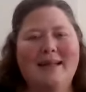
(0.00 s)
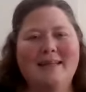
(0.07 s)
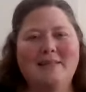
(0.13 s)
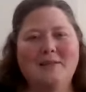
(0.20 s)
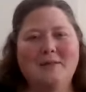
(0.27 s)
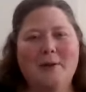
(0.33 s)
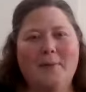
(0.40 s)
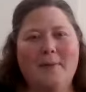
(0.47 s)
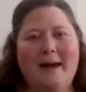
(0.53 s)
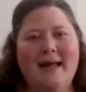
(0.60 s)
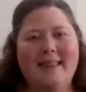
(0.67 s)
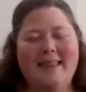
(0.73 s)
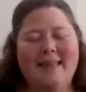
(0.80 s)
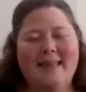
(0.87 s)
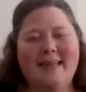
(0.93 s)
And so
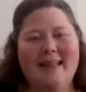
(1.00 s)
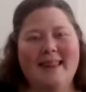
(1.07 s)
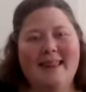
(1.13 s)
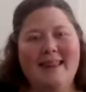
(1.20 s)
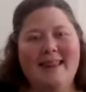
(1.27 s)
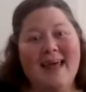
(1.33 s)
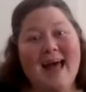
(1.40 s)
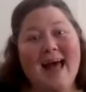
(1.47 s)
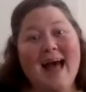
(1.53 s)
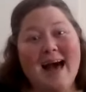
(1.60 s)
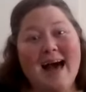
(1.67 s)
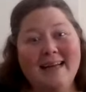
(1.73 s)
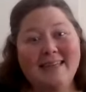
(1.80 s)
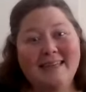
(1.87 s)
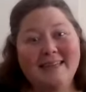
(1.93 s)
I think
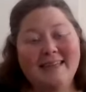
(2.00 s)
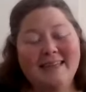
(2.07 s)
that